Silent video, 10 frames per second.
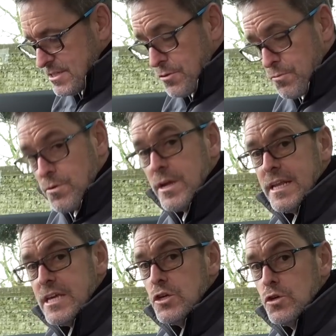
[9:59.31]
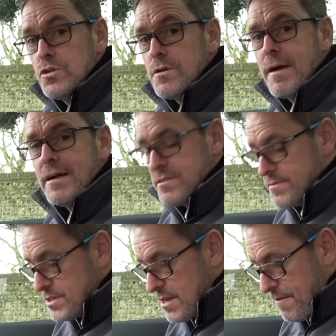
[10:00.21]
It's a really good amount
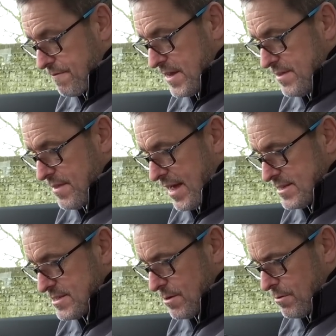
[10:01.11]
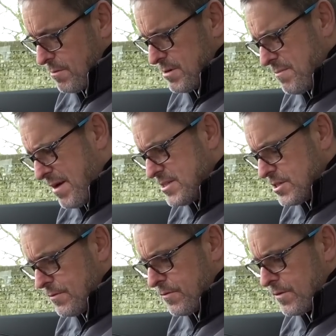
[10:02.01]
of stuff in that. So I would
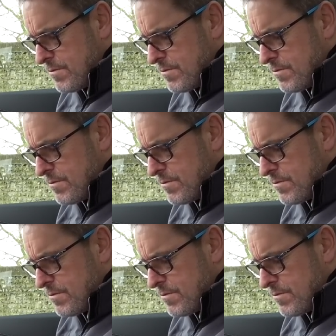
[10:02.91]
imagine for